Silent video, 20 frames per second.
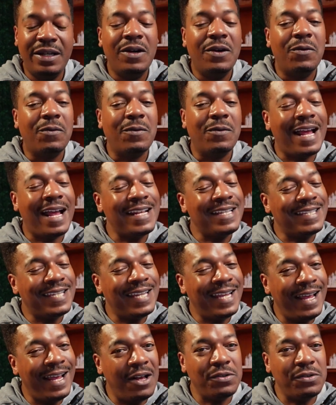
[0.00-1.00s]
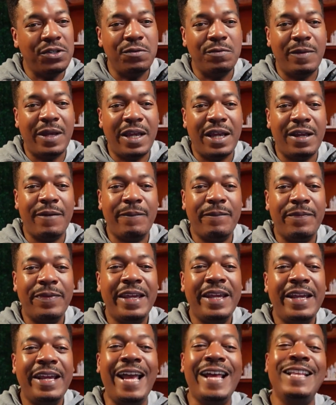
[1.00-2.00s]
When I tell you, ma'am,
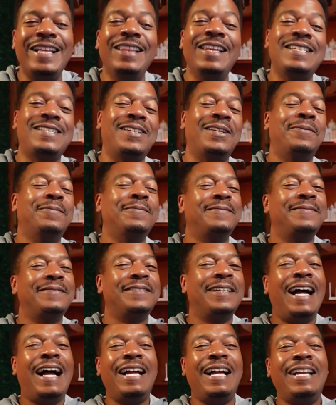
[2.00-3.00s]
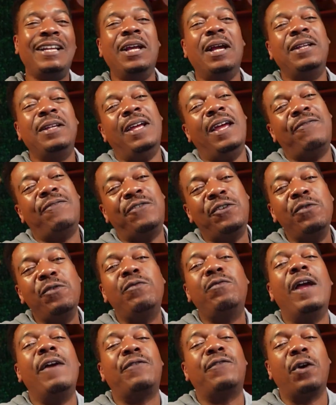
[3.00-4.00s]
and listen, if you
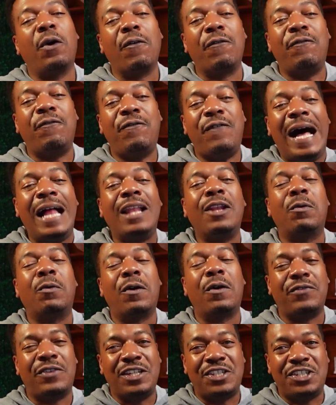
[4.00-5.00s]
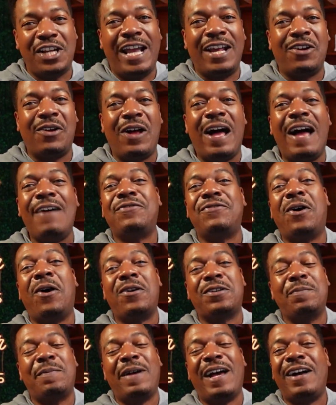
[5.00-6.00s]
if you're a follower of the channel, I've
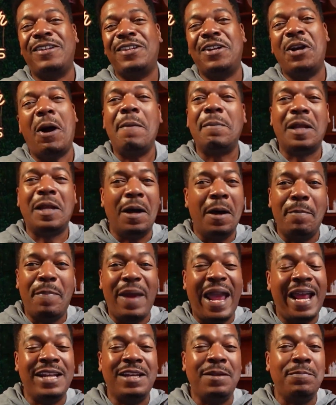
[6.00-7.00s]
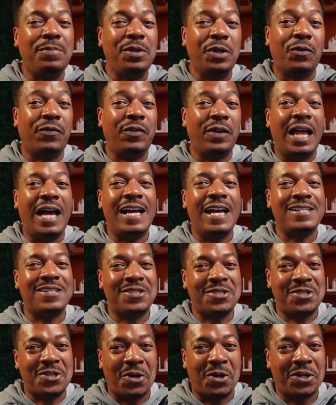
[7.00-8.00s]
talked about yo. I'm gonna abandon Beautiful Lies and
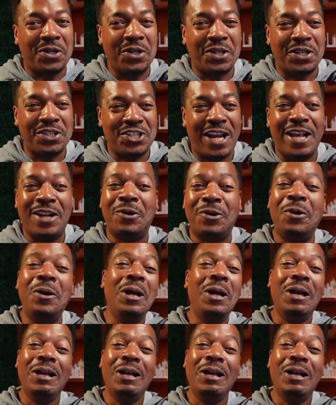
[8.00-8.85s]
start a cooking channel.